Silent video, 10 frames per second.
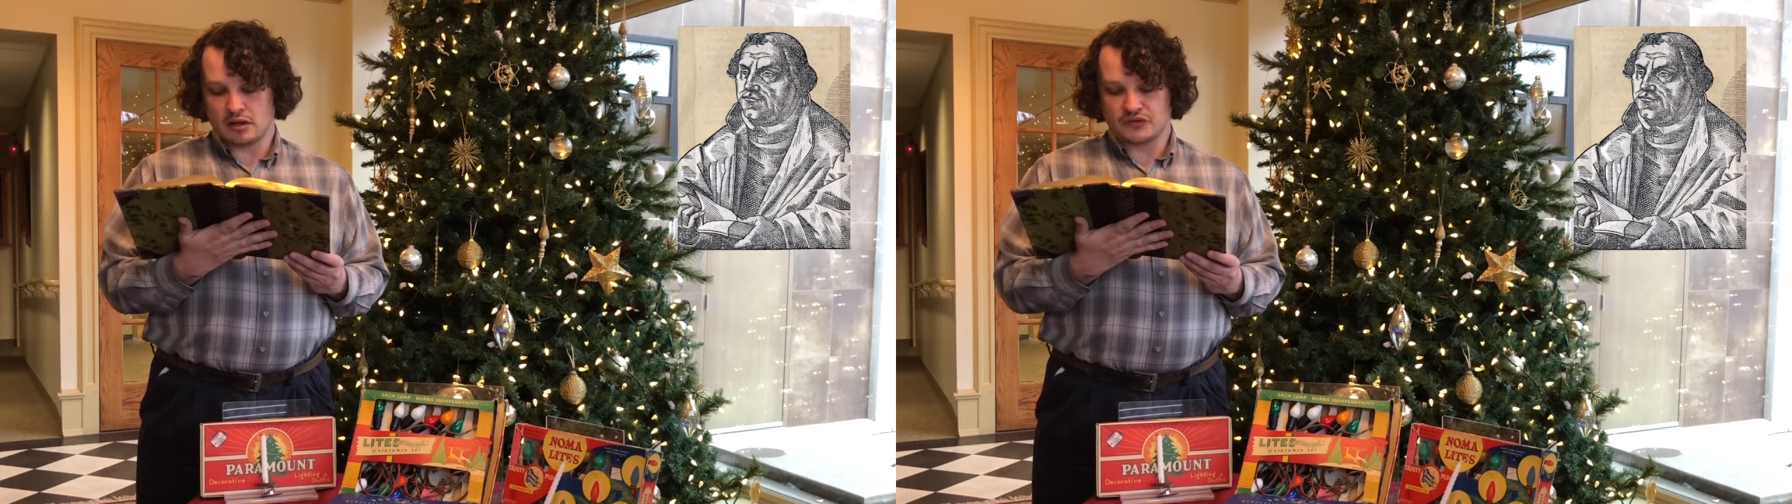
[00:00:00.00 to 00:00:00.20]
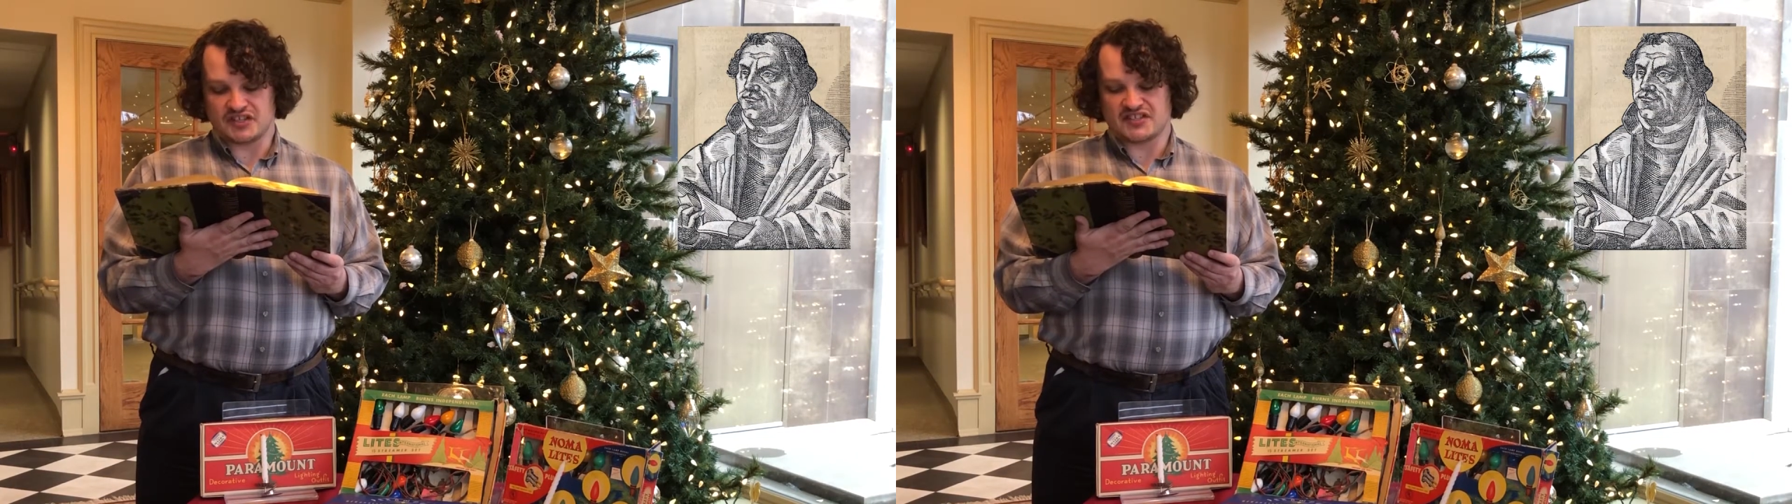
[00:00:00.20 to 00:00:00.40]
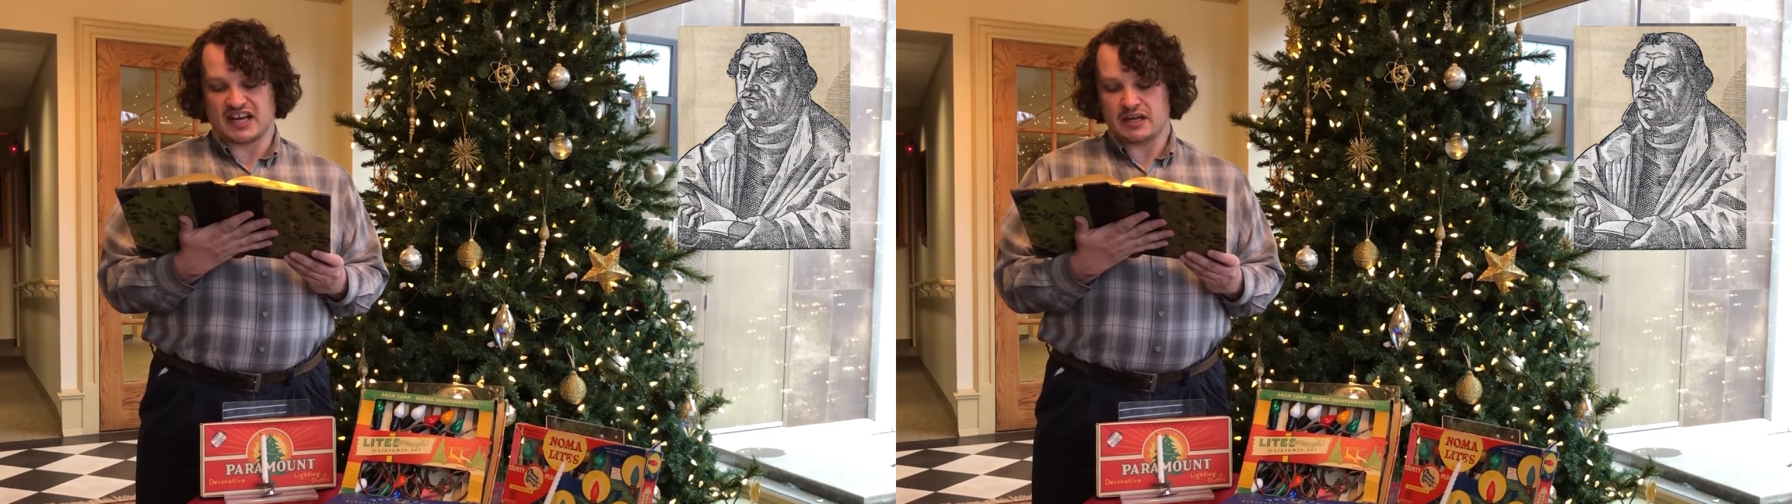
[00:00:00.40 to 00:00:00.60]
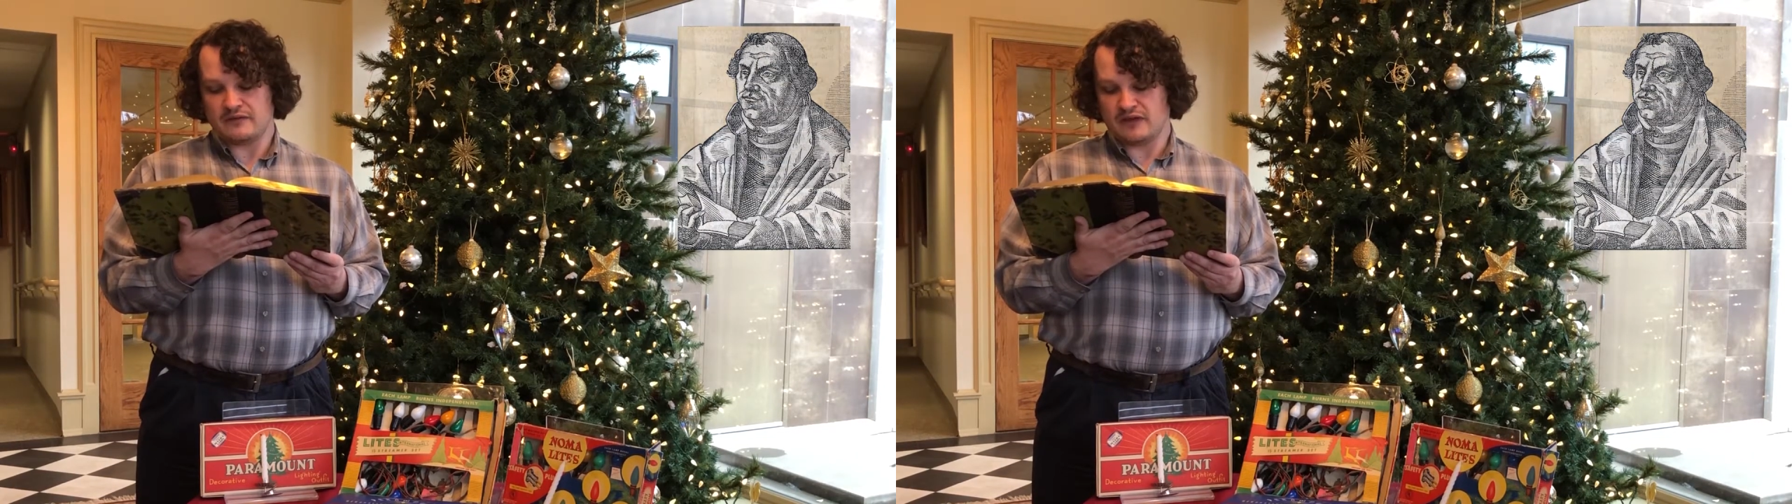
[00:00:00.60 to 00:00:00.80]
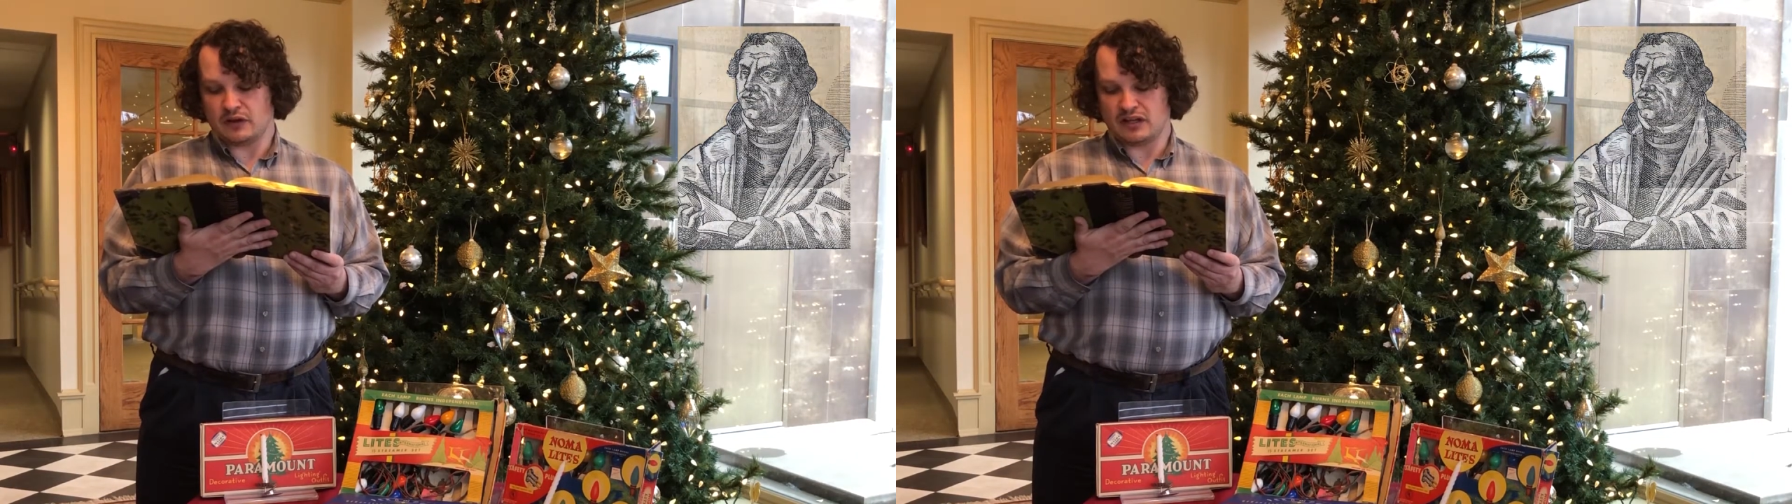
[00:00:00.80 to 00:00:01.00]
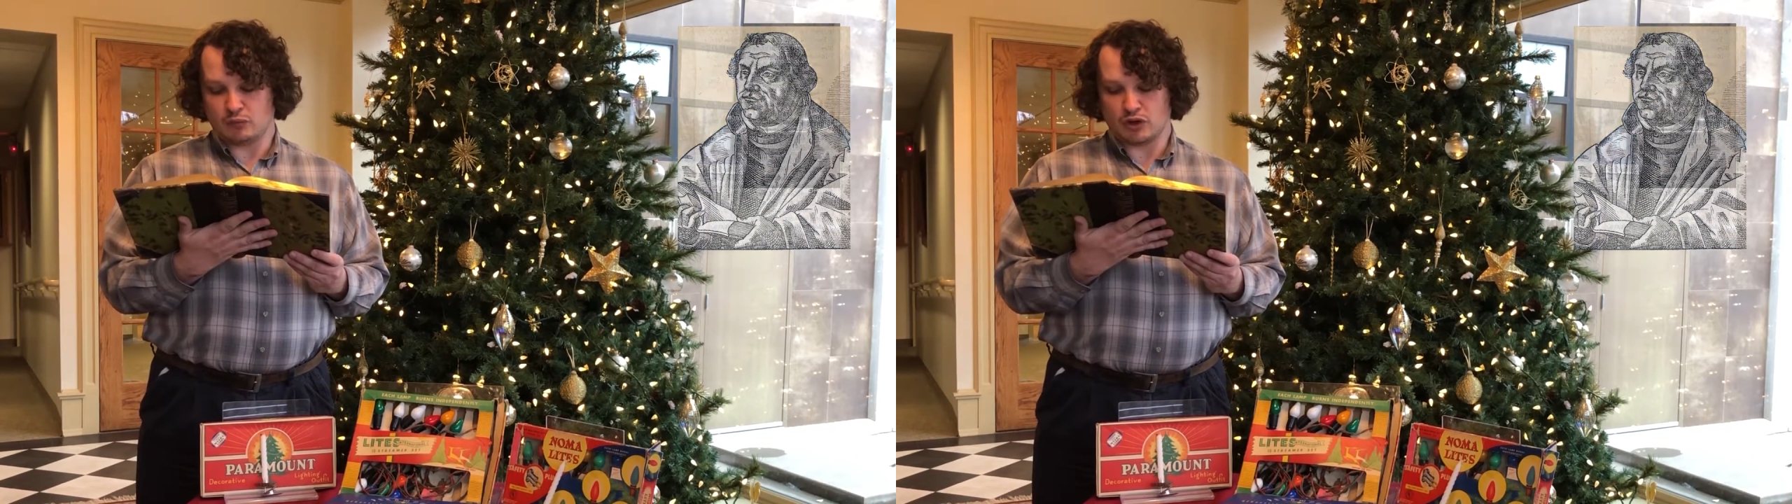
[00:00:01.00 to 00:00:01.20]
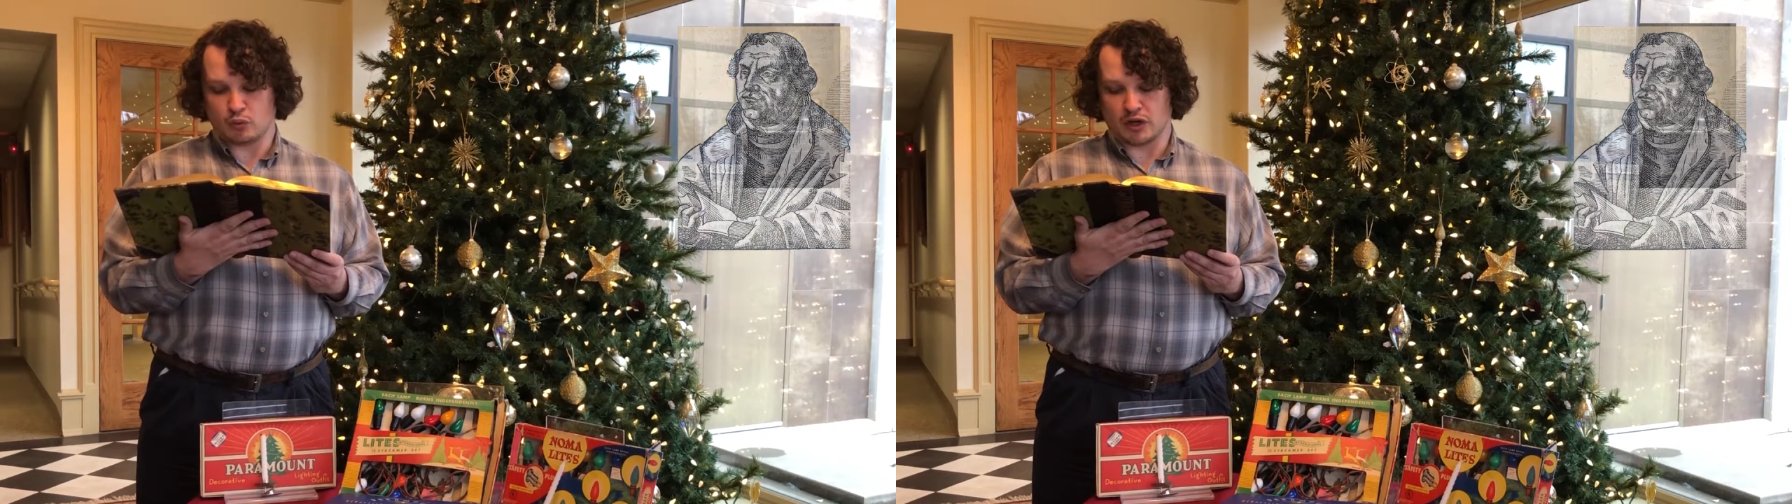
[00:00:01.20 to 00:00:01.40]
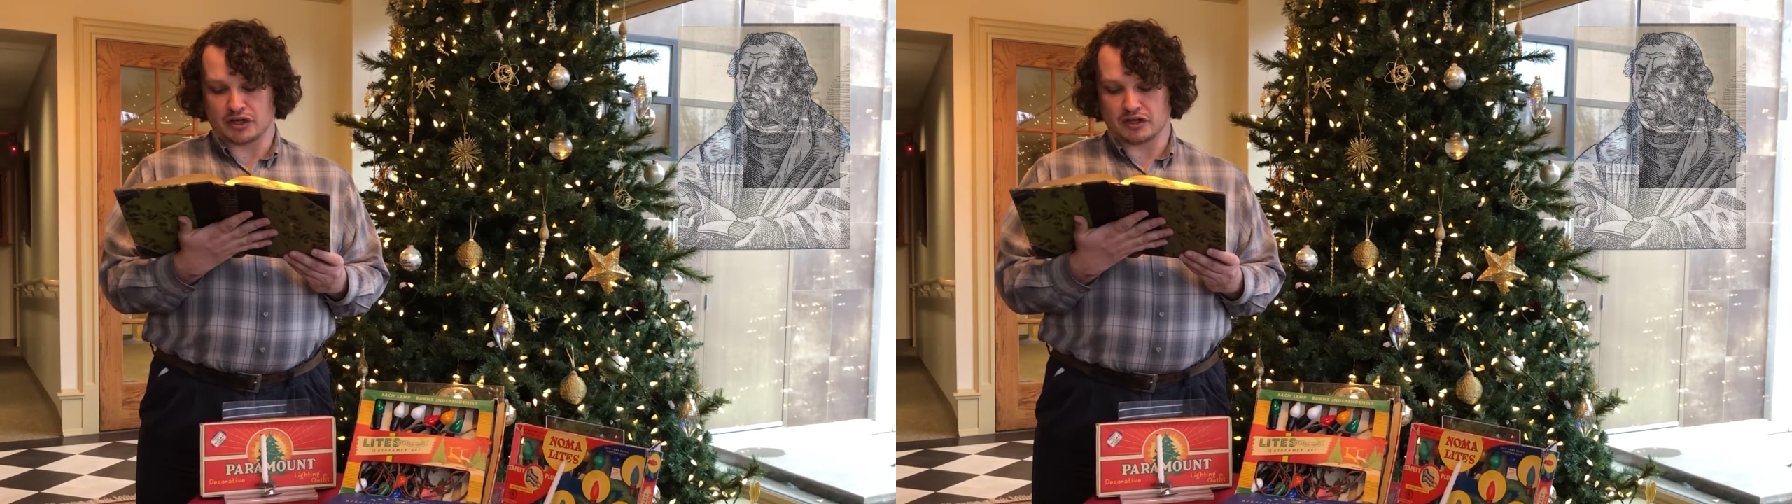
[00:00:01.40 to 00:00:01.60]
The sight filled him with
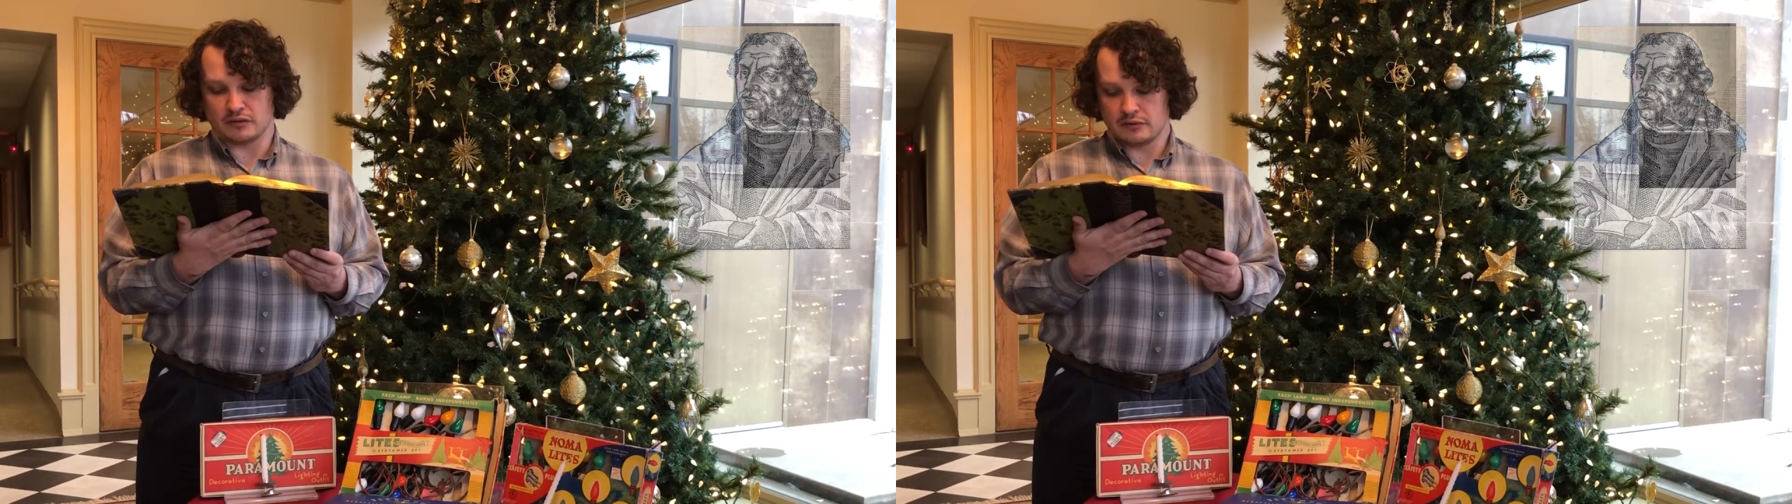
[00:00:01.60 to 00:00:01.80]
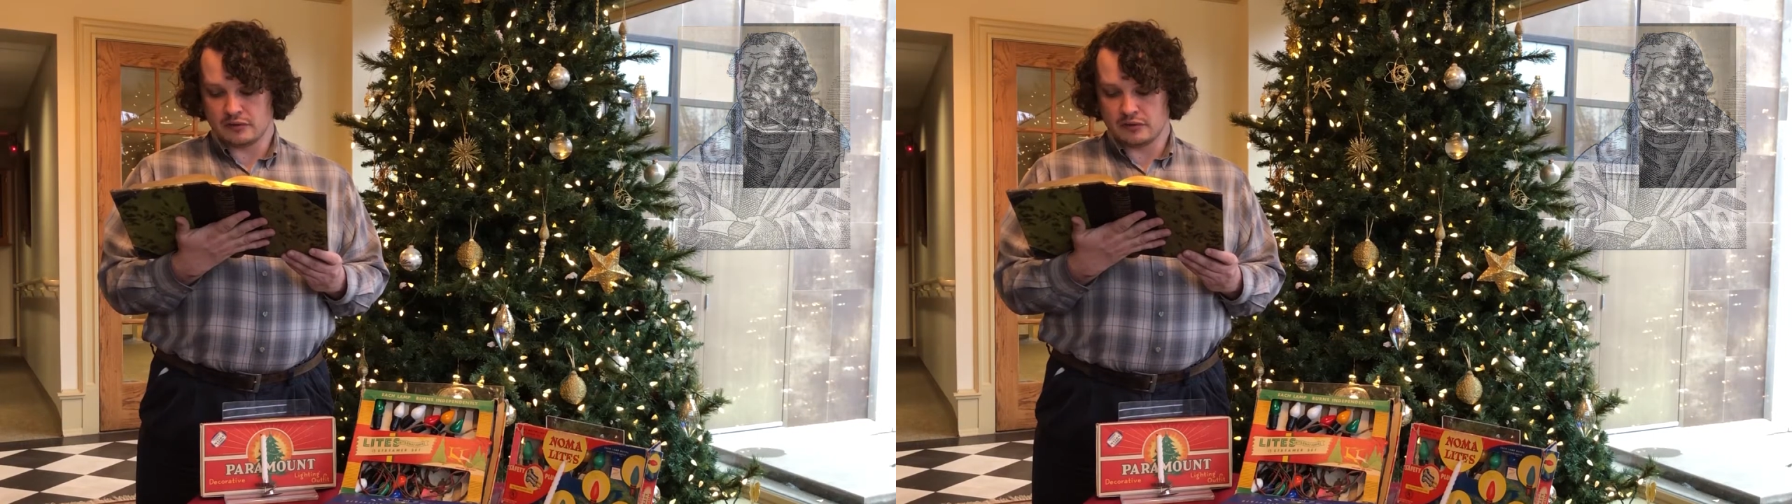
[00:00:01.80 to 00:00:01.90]
wonder.